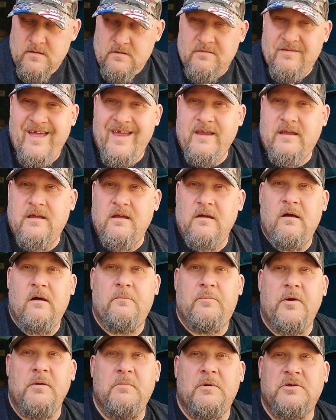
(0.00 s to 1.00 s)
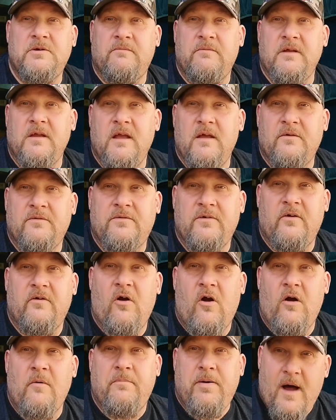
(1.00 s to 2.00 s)
Like pretty much everything else,
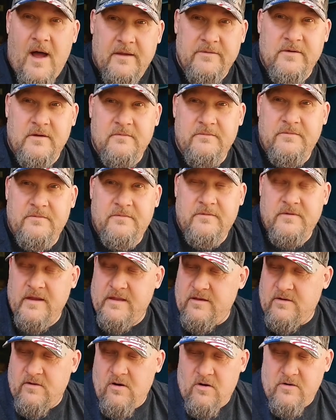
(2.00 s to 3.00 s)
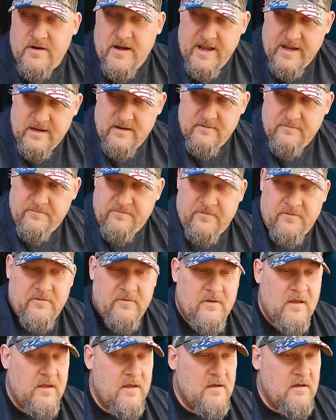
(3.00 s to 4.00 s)
there are positives and there are
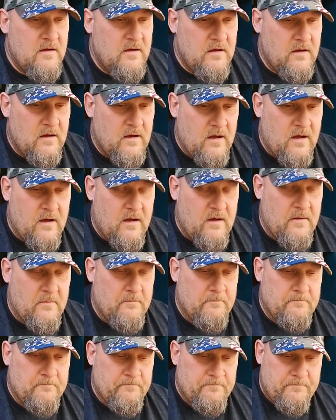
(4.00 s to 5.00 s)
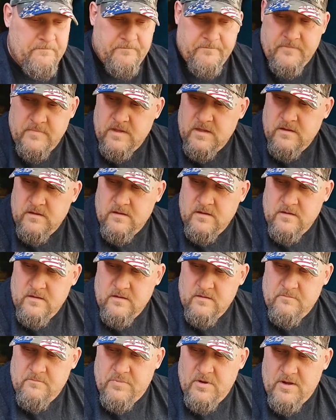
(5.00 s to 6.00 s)
negatives. But
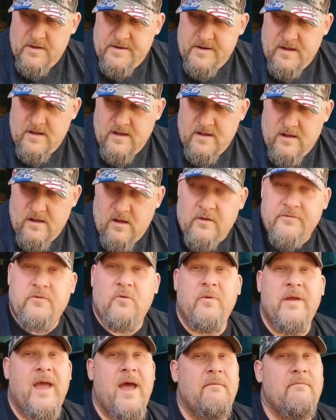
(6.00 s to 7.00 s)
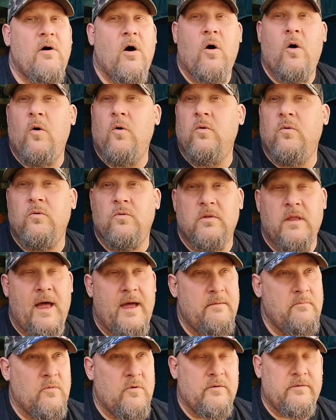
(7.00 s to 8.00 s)
also, we have a whole
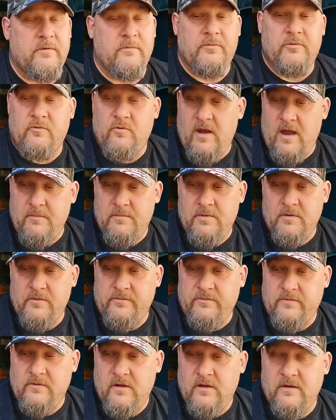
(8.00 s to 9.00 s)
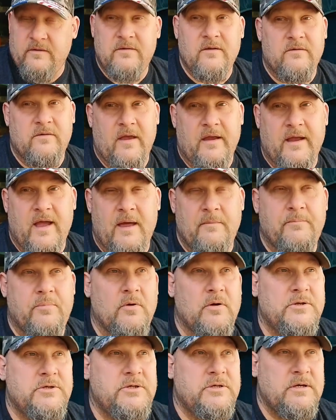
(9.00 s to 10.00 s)
lot more subscribers since I got
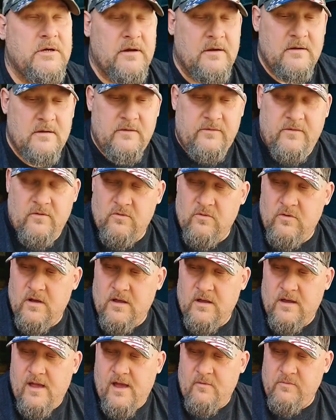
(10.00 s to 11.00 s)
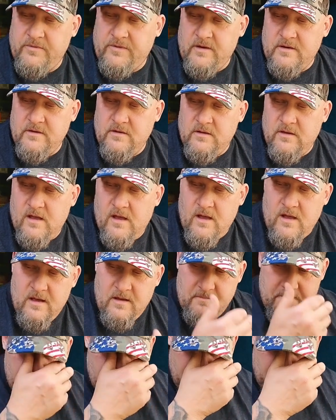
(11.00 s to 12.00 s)
Butch. So I was going
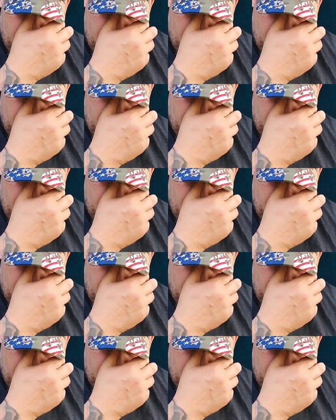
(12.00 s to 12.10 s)
to